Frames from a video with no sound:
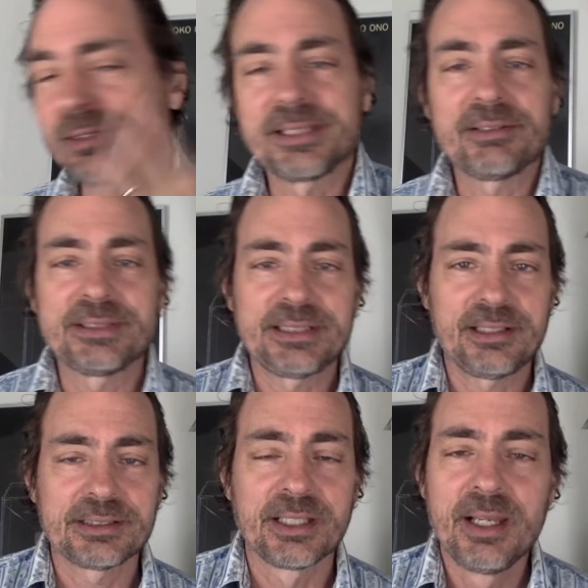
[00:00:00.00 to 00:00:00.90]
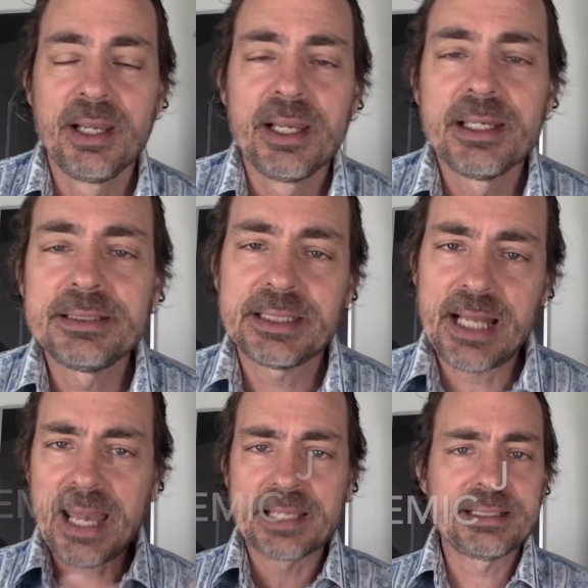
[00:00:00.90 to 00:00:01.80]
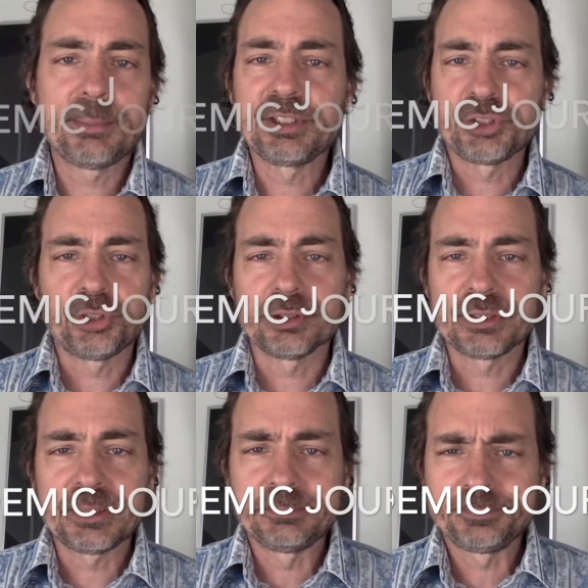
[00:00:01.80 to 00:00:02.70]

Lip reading: downstairs, is in academic journals.